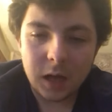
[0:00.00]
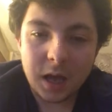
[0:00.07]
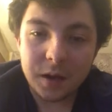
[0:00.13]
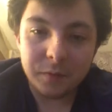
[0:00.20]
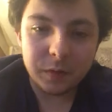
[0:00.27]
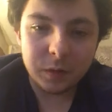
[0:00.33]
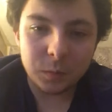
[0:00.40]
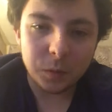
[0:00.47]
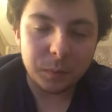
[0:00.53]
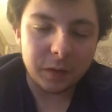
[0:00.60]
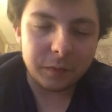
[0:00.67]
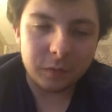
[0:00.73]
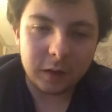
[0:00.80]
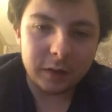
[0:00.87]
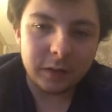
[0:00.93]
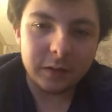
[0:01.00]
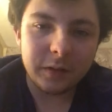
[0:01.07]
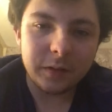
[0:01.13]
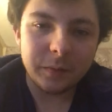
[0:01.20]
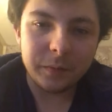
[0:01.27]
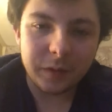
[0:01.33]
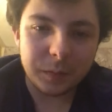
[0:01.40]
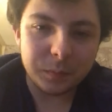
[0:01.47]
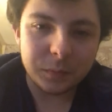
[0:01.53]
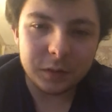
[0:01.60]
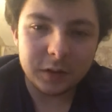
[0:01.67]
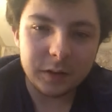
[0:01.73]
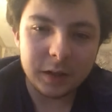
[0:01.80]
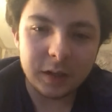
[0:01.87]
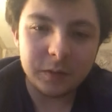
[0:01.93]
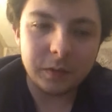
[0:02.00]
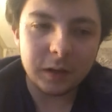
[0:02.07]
everyone, my friends and family, that have